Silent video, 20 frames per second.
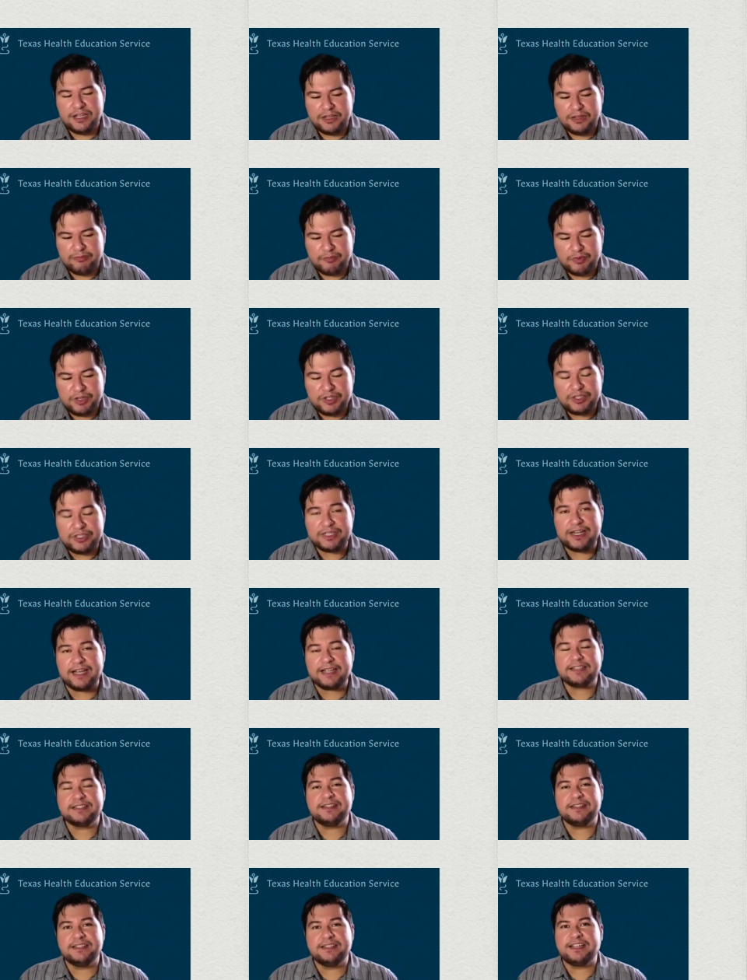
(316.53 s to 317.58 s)

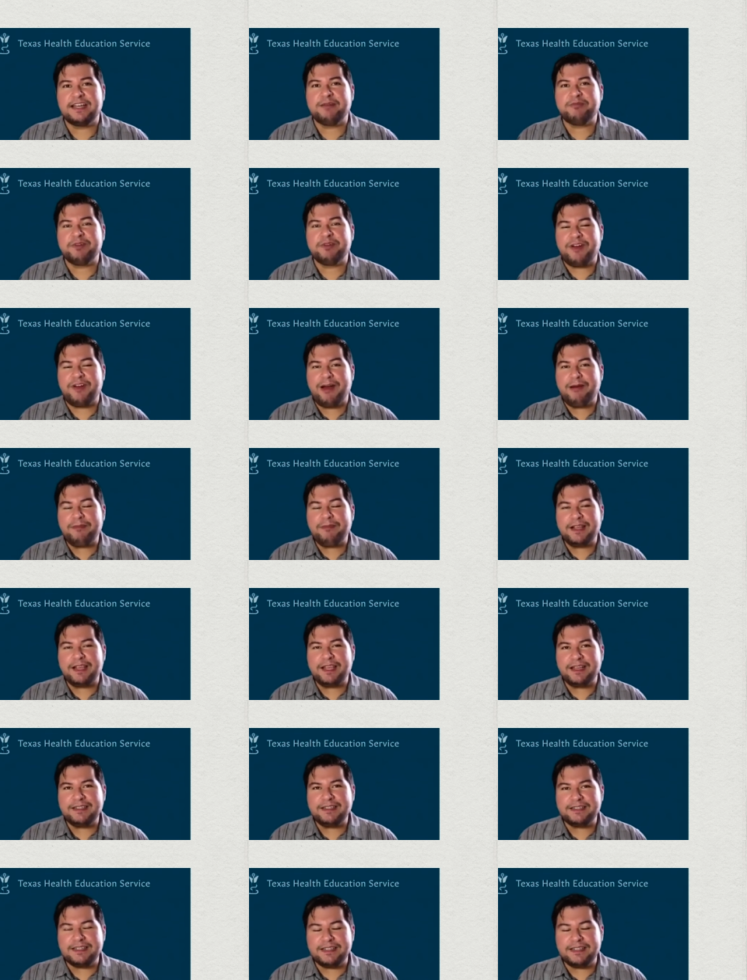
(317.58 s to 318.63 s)
project the type of
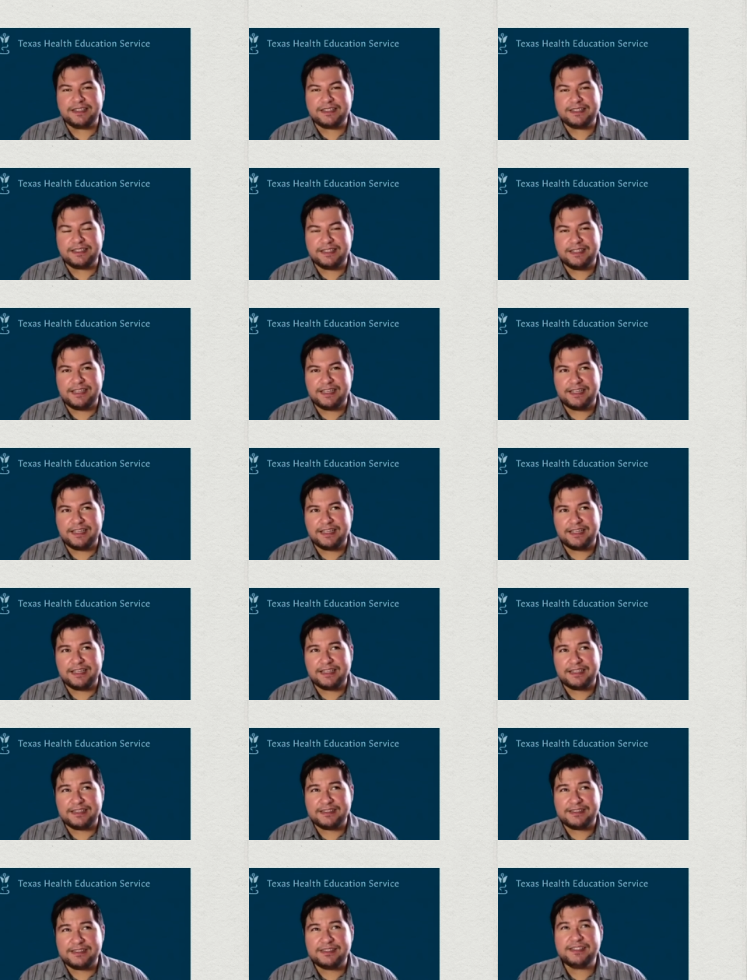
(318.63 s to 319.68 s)
applicant and the
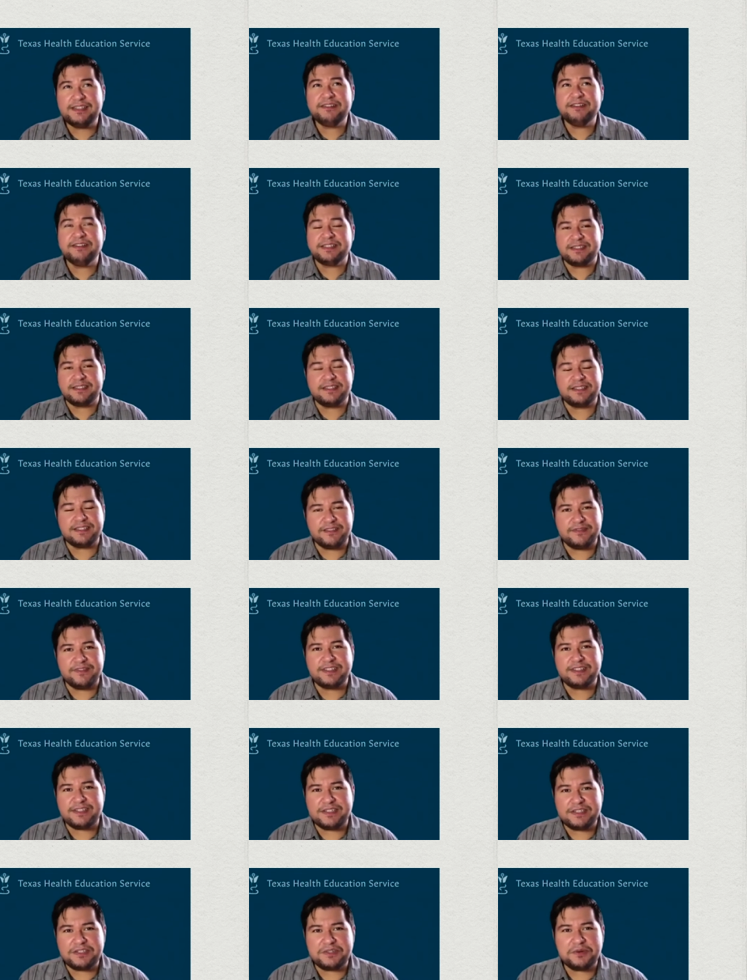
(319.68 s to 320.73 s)
seriousness of the
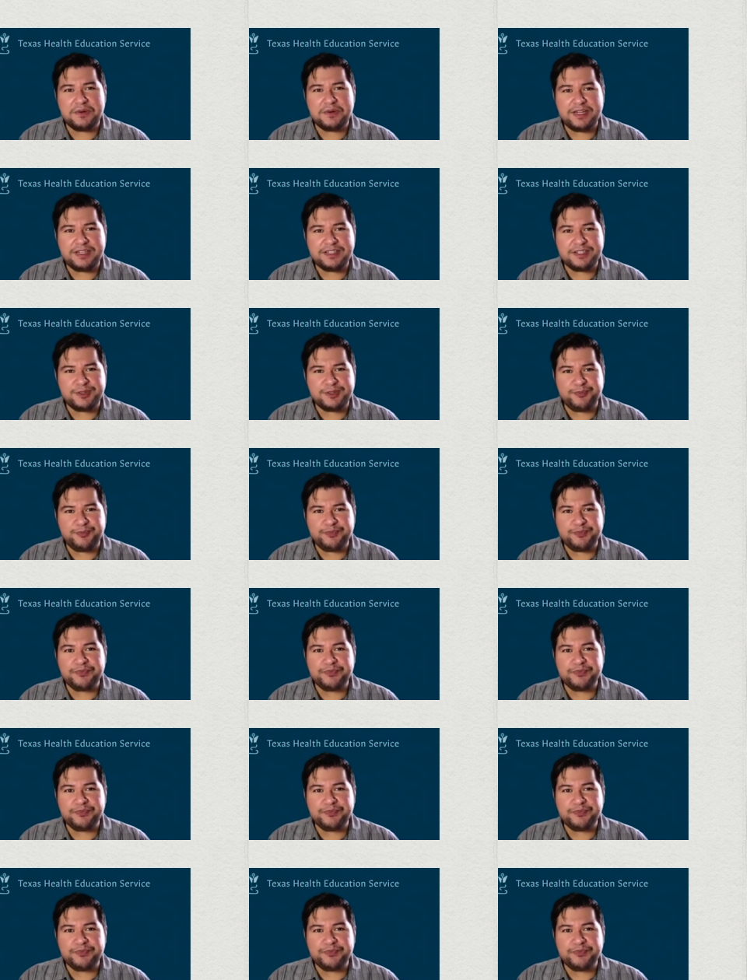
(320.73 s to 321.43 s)
situation.